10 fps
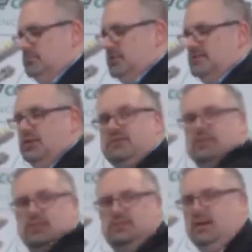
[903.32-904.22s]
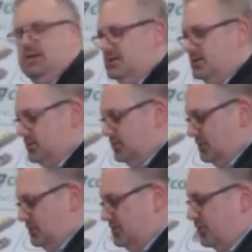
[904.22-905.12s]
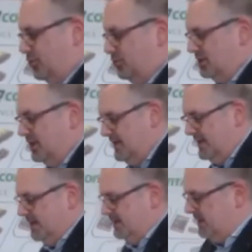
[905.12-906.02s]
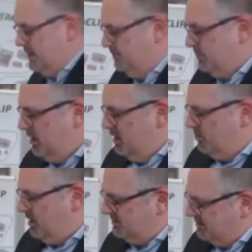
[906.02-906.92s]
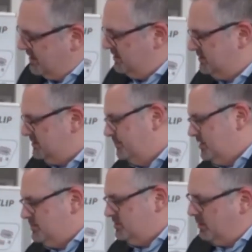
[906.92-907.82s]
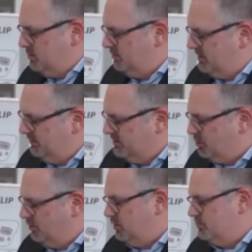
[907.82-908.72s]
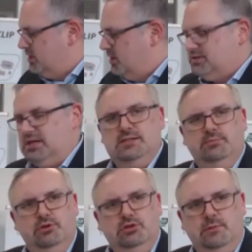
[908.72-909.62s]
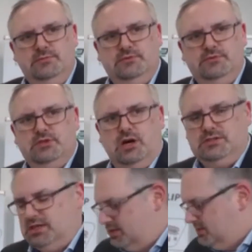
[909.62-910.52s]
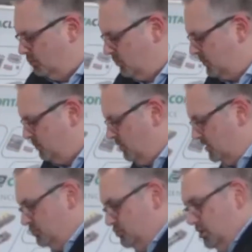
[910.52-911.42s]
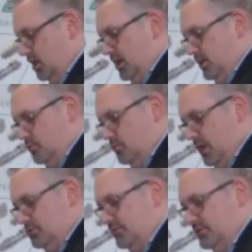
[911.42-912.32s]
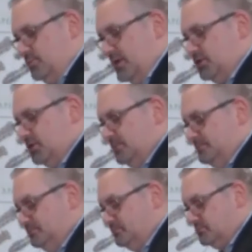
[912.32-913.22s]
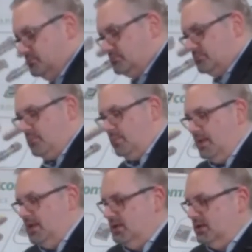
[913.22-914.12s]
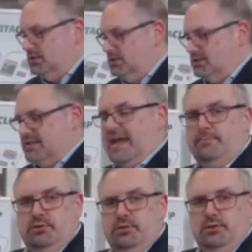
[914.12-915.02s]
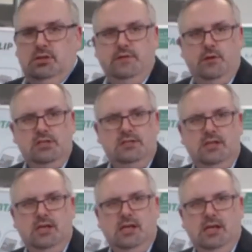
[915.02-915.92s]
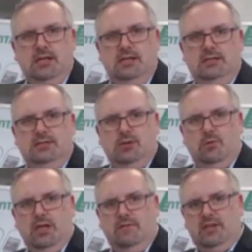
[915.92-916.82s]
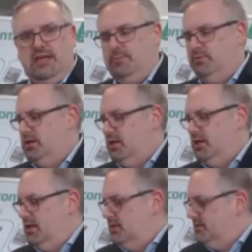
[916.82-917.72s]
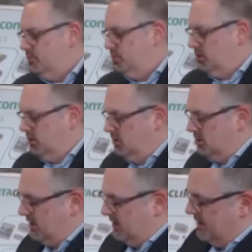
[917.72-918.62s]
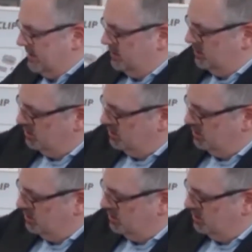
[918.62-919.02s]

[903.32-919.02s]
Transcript: There's nothing inside here, so it's not hold. But yeah, sometimes maybe if it's all from the outside, the pull comes from the outside. So what we want to do, we want to have a special cap for it. So we have a cap that will click